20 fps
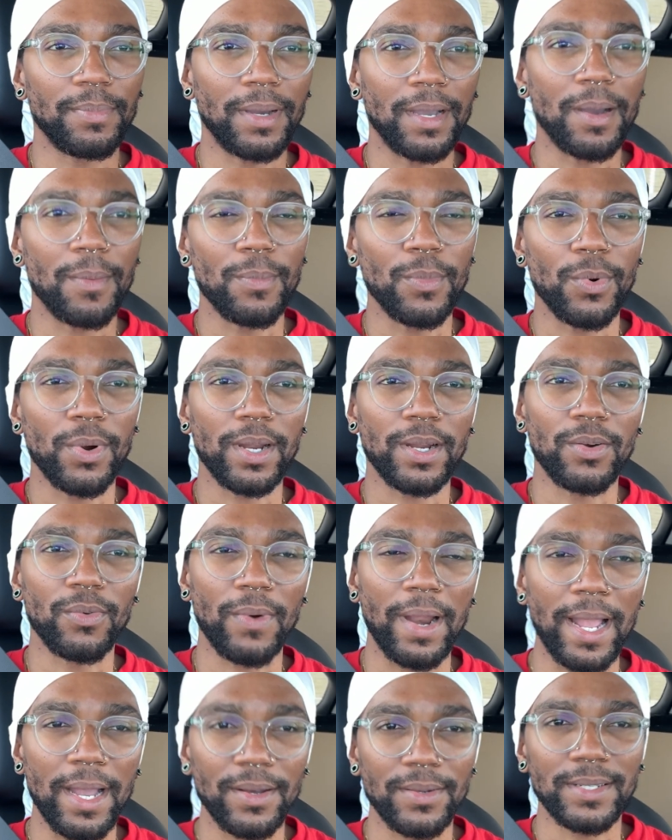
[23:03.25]
become more
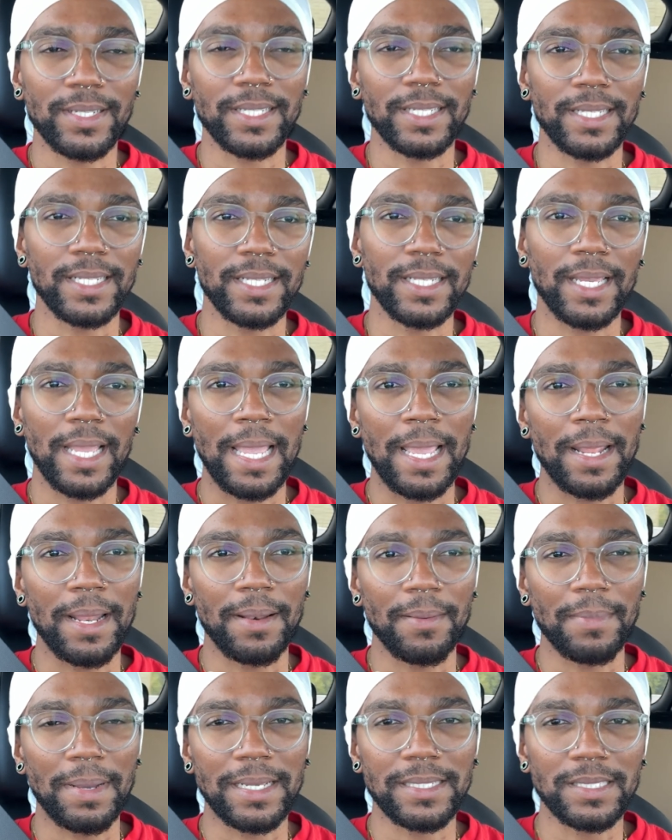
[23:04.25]
grounded
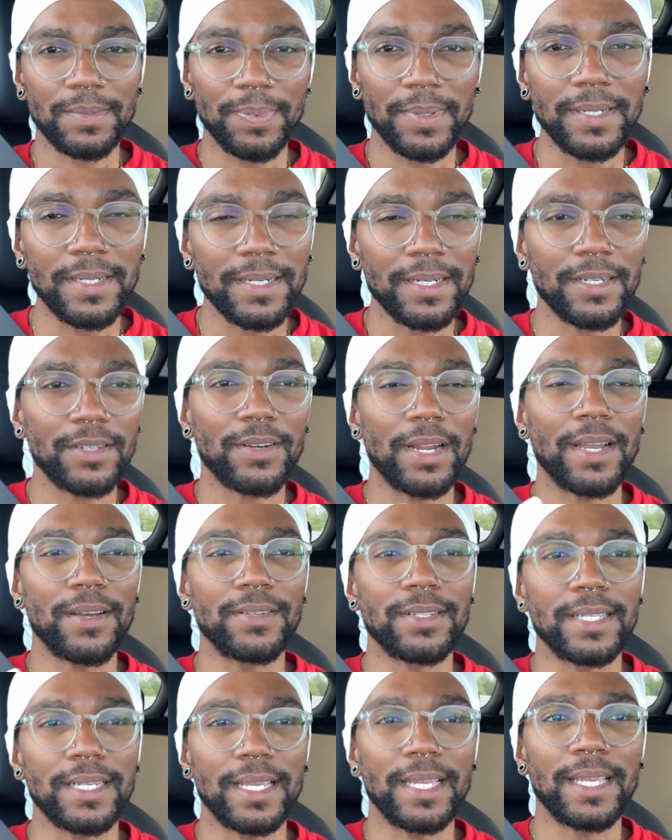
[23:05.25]
in my spirit,
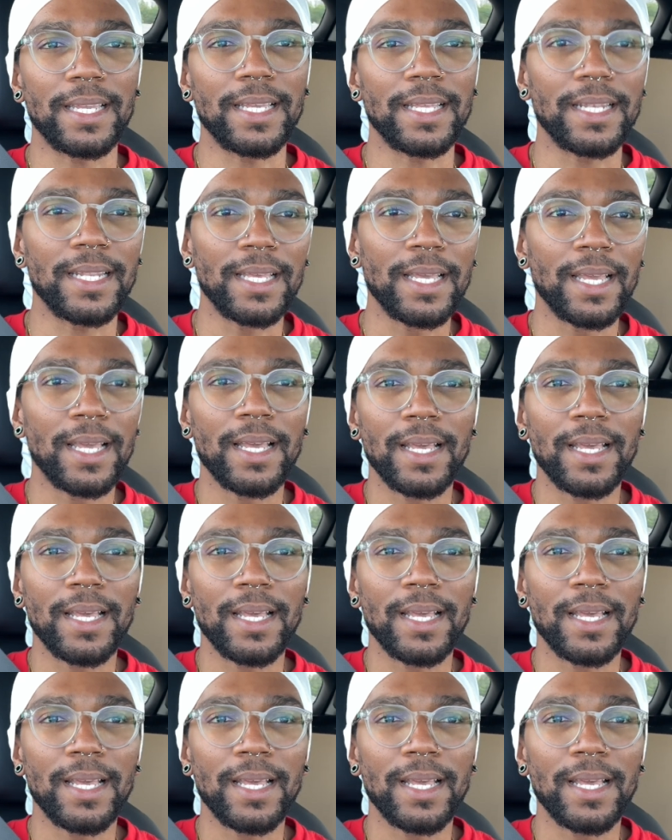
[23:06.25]
grounded in